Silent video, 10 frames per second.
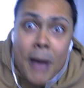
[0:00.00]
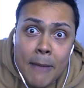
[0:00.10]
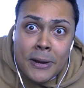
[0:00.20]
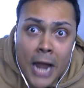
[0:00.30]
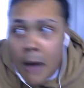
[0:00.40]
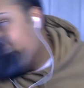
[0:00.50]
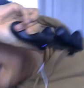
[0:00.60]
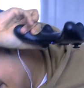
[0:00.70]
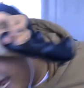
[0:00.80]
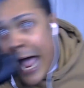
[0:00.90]
Pop it up,
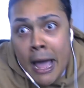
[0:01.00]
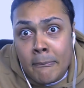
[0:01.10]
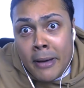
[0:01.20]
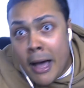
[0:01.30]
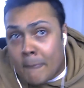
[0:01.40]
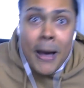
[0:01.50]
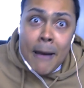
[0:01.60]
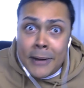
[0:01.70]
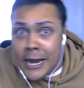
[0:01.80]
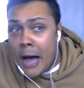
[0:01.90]
guys.
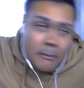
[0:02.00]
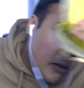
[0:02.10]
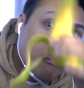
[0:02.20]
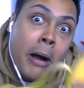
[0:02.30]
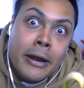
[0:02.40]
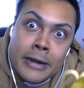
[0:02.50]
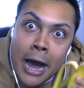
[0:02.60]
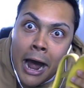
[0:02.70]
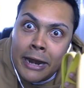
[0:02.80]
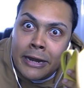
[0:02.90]
Pop it up.
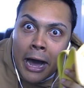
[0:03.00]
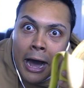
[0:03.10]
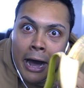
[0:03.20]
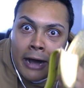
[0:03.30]
Banana.